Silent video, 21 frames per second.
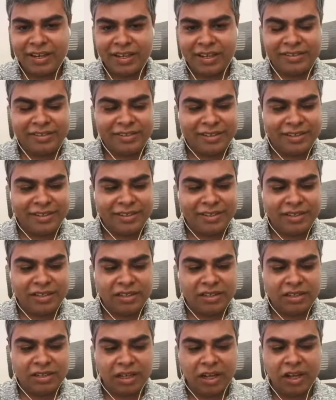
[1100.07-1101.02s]
And I
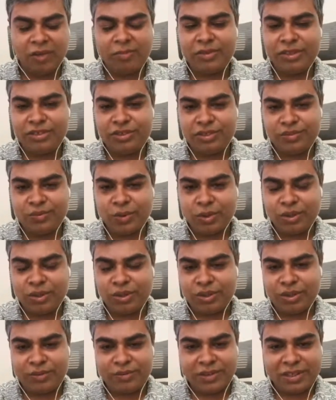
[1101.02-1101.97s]
said, how much you
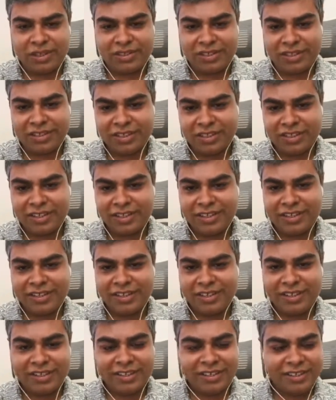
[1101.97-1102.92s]
want to invest?
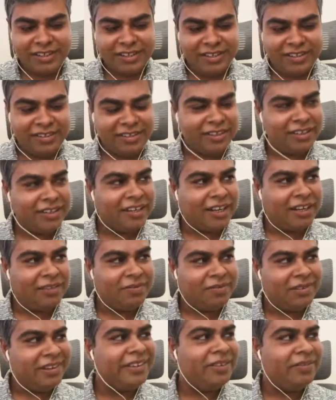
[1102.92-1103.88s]
He said,
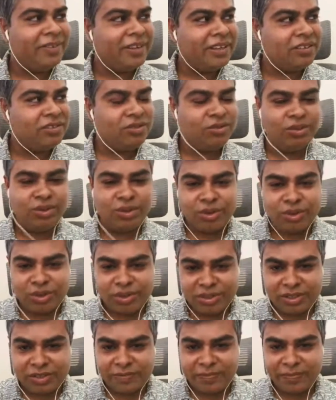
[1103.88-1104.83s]
I will invest 2
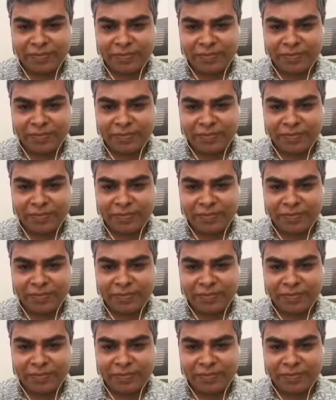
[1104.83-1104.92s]
crores.